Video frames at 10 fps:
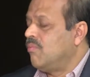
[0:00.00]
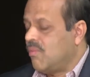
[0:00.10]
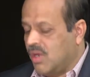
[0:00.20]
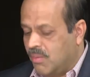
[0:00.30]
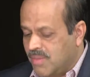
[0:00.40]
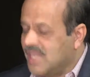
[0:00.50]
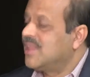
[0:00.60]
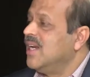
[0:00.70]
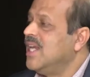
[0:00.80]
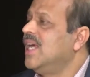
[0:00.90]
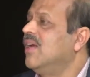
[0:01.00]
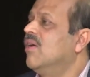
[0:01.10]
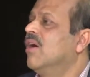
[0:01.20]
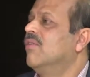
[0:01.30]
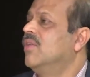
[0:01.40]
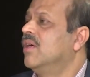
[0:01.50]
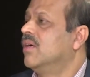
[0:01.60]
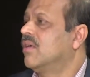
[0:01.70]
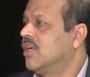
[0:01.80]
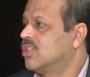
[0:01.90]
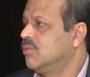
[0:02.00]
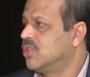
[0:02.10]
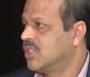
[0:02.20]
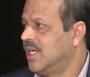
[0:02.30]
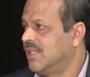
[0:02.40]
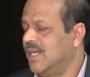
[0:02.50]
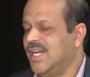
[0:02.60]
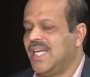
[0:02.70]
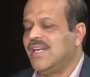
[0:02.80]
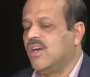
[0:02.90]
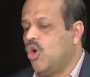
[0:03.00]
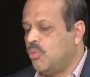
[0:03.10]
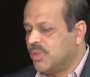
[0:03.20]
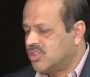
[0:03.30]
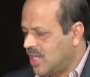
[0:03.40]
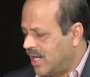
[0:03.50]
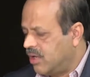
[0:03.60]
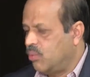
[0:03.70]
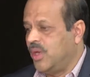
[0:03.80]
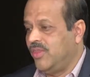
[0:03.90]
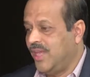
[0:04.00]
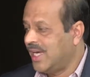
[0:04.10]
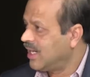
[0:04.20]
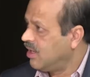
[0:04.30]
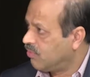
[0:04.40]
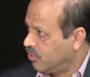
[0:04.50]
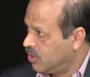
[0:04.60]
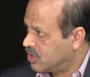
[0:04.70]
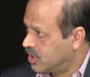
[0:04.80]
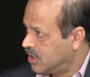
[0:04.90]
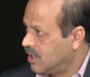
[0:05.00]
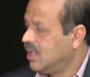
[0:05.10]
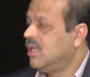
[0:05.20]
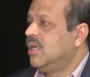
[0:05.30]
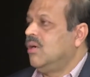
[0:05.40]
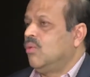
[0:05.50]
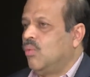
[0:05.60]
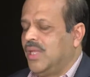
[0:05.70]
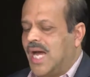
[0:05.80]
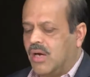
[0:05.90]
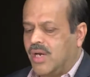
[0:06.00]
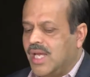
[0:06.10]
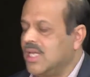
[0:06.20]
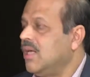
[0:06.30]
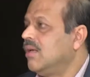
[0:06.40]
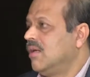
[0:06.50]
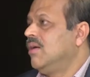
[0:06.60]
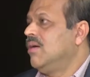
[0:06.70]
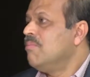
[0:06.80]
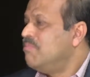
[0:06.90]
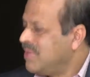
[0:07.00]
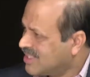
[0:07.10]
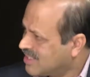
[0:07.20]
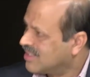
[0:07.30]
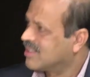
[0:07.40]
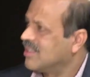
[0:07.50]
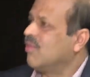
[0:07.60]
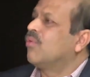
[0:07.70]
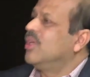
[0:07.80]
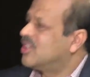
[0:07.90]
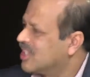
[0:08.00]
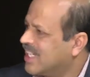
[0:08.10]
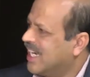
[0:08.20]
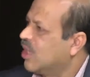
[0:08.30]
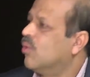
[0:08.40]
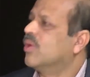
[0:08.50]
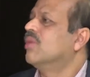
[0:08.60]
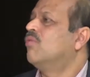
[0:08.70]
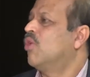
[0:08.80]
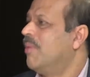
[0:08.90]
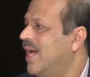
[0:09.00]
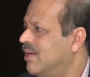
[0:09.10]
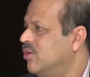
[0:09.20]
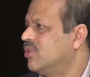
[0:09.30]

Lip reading: Meet the need of the customers, saying they need an open standard where they can influence it without any business influences getting over the format or the